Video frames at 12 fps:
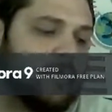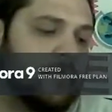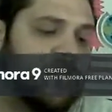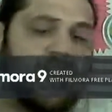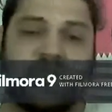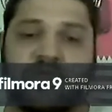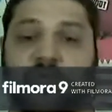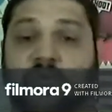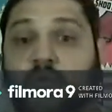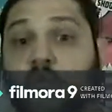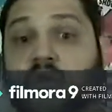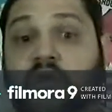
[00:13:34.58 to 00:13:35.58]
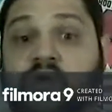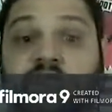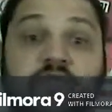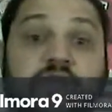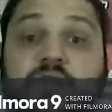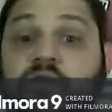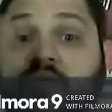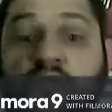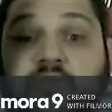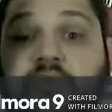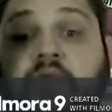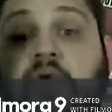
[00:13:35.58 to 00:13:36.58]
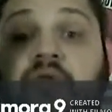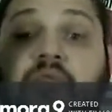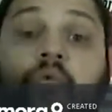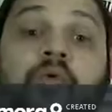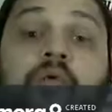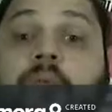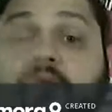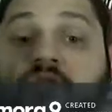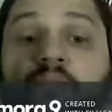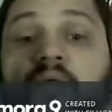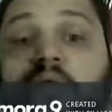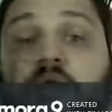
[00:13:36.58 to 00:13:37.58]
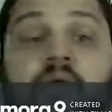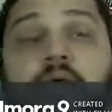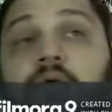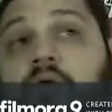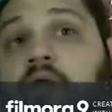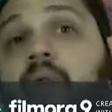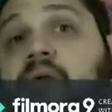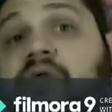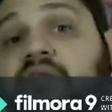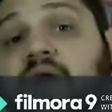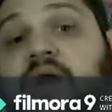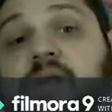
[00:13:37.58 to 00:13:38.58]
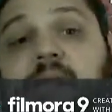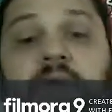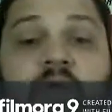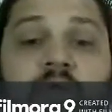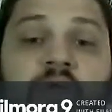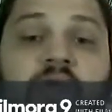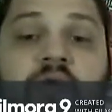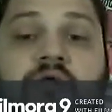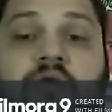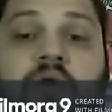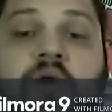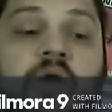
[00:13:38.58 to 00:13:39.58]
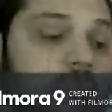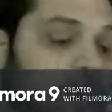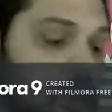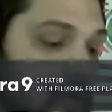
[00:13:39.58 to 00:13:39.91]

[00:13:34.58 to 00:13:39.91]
but recorded interview you can do at 3:00 in the morning and then submit it, or whatever time you're up,